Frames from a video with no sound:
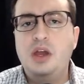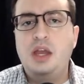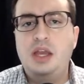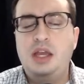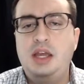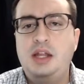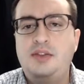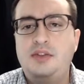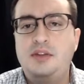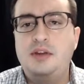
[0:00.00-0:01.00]

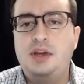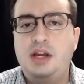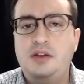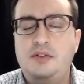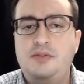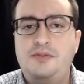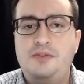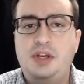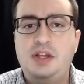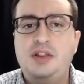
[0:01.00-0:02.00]
it's kind of
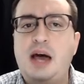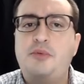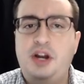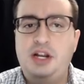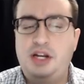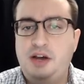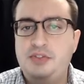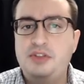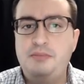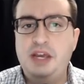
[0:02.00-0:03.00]
elaborating on
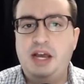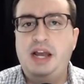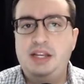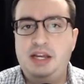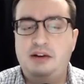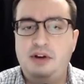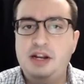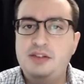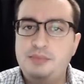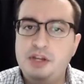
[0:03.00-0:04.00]
this big idea, right?
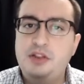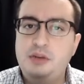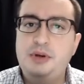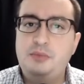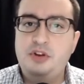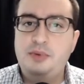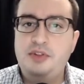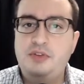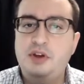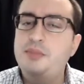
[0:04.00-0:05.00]
It's something a little bit more
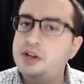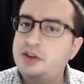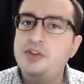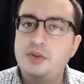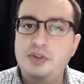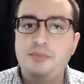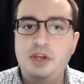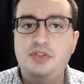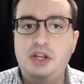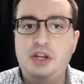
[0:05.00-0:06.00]
specific, but it's also
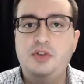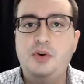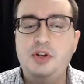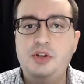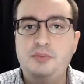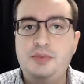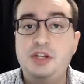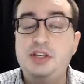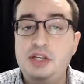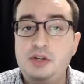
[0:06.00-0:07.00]
something that is going to
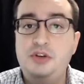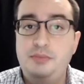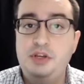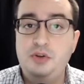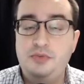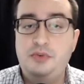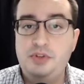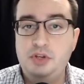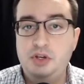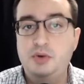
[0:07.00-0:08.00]
continue to be useful
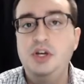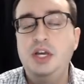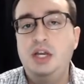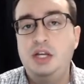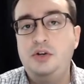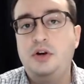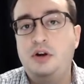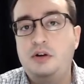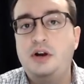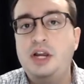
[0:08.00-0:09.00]
to you in your
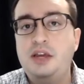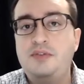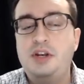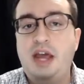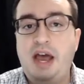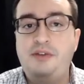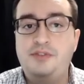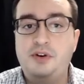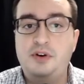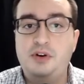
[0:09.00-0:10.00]
career even
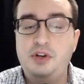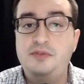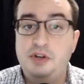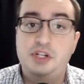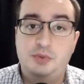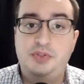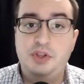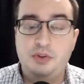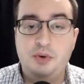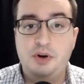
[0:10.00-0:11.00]
after you finish with
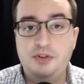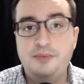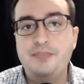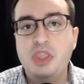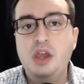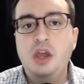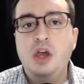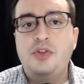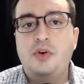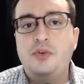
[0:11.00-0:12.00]
this course.
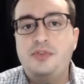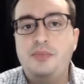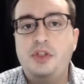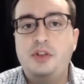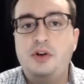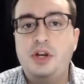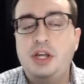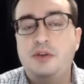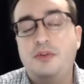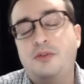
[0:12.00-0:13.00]
So from
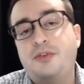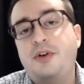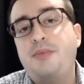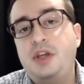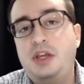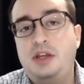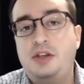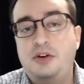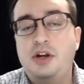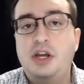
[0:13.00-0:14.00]
the
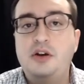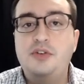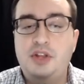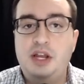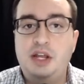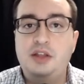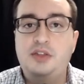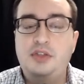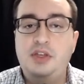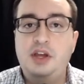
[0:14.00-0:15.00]
enduring
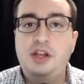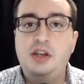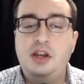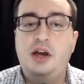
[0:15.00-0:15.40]
understandings, then